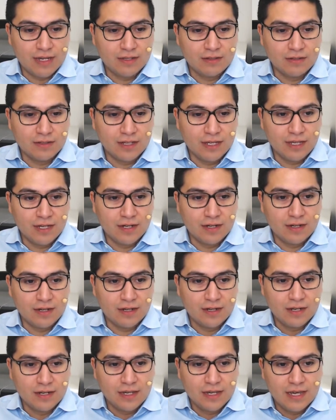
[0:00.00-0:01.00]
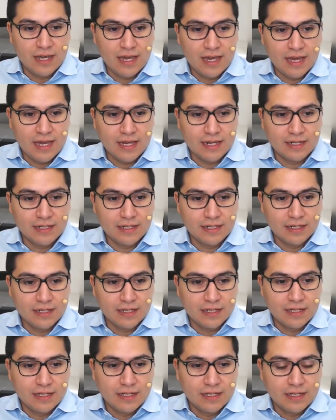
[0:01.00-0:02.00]
here, and
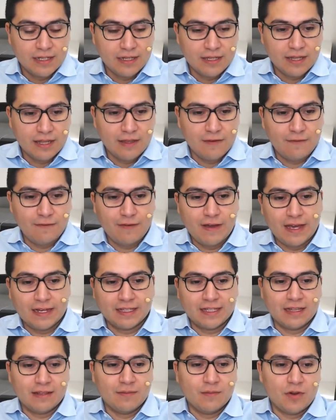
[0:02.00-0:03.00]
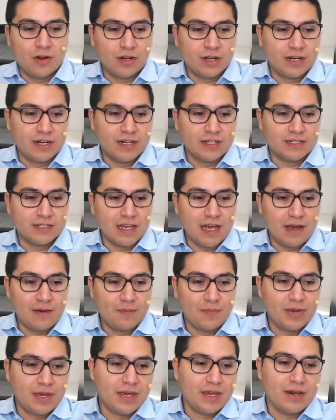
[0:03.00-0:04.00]
the fact that the market is up
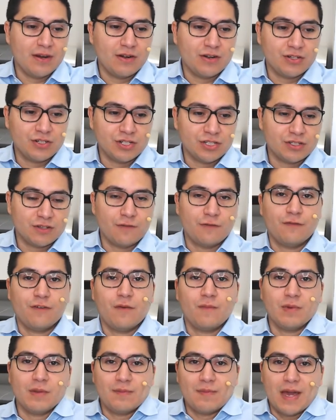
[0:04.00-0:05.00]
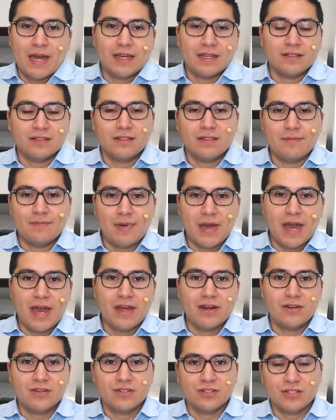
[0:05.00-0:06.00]
here just firmly back into the
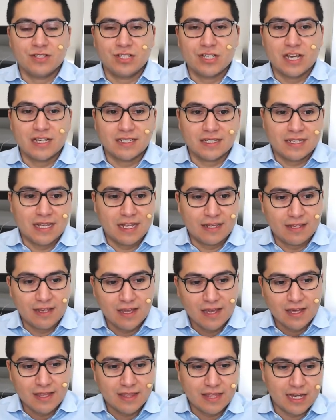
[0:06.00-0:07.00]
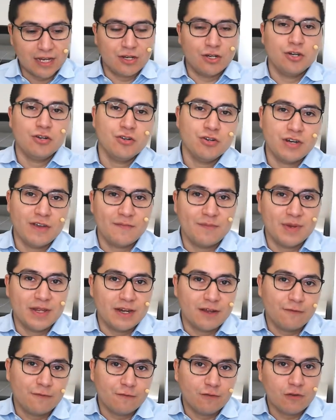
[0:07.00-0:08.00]
pattern suggests that that could have been a
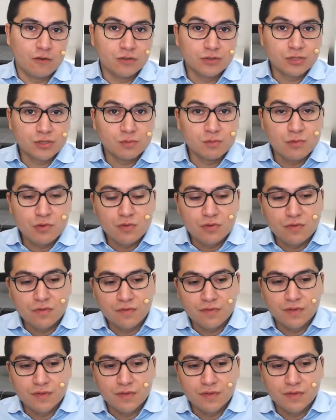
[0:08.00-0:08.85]
false move.